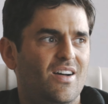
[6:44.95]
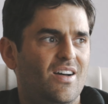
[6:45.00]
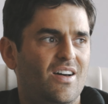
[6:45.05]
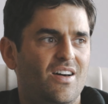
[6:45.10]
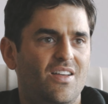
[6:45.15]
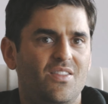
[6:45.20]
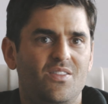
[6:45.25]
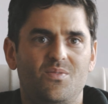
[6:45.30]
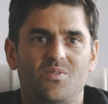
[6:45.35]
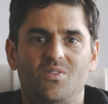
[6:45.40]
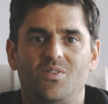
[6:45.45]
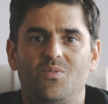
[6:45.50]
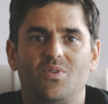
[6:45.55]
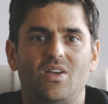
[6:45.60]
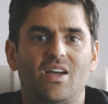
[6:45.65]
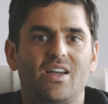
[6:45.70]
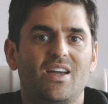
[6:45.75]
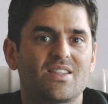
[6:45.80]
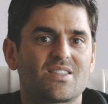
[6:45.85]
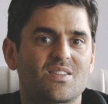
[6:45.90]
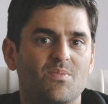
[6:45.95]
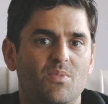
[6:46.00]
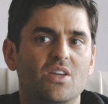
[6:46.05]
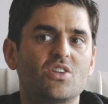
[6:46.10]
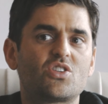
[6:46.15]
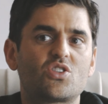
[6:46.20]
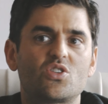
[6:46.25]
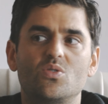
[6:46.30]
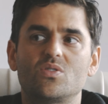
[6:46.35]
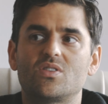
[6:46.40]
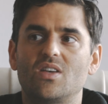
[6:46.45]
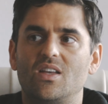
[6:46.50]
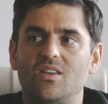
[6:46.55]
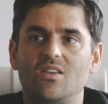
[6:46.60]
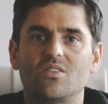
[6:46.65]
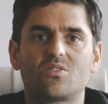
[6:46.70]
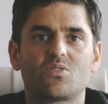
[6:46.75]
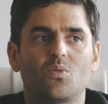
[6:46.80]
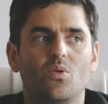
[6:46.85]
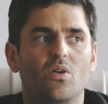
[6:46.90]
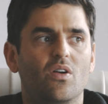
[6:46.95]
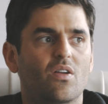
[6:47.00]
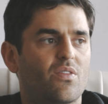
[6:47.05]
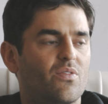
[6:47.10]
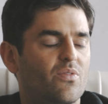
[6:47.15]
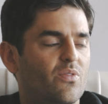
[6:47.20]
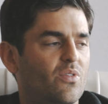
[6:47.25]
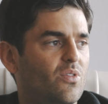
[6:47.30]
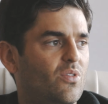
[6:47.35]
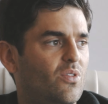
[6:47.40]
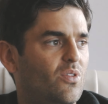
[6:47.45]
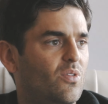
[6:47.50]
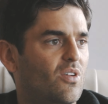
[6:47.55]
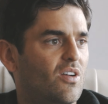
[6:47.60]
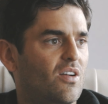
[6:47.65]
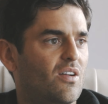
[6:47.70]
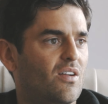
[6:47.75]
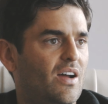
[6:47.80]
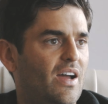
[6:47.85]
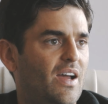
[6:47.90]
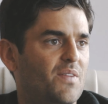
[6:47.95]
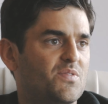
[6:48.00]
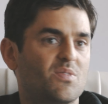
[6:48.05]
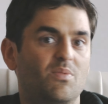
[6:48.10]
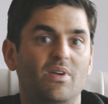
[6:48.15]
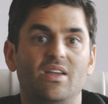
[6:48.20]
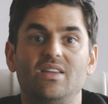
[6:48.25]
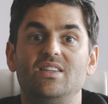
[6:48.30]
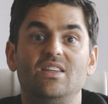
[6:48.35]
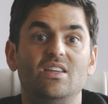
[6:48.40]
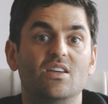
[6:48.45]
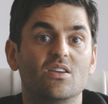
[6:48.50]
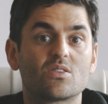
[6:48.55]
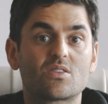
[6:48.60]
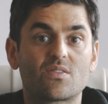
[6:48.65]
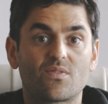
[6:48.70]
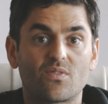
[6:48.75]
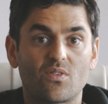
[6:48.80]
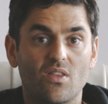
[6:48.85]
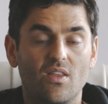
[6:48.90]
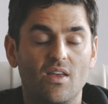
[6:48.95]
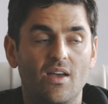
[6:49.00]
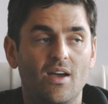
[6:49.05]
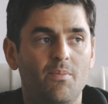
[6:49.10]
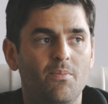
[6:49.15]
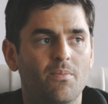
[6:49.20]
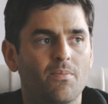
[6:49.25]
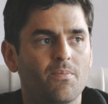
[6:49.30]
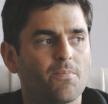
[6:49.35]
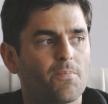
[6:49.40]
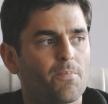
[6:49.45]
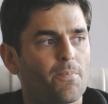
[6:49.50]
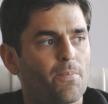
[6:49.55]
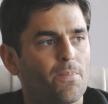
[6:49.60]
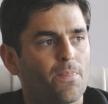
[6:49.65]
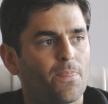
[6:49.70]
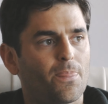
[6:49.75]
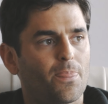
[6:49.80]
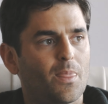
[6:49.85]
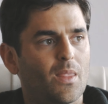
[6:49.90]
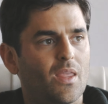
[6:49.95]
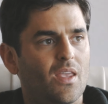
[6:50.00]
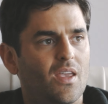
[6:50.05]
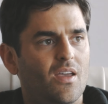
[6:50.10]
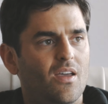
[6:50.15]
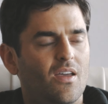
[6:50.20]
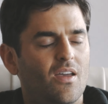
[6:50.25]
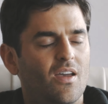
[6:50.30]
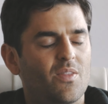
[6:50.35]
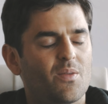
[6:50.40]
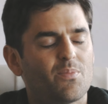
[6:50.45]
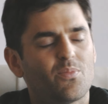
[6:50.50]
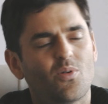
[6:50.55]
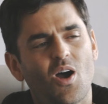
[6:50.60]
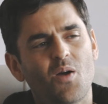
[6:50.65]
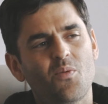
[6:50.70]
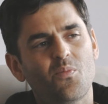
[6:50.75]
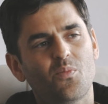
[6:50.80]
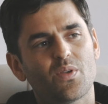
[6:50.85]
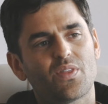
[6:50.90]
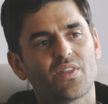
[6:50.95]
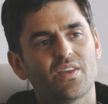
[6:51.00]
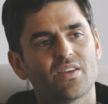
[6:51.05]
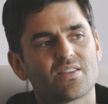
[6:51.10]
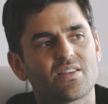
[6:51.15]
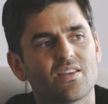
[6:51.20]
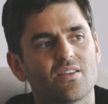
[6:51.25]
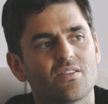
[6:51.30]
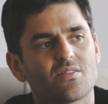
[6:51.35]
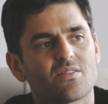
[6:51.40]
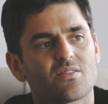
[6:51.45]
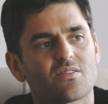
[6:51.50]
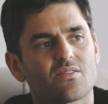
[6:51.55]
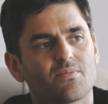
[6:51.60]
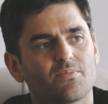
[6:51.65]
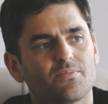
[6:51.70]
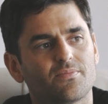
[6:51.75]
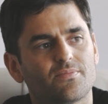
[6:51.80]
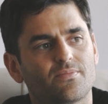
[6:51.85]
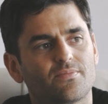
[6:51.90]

uh, you know, I got some issues I need to work through, or I have some ideas for them. And the problem with this is,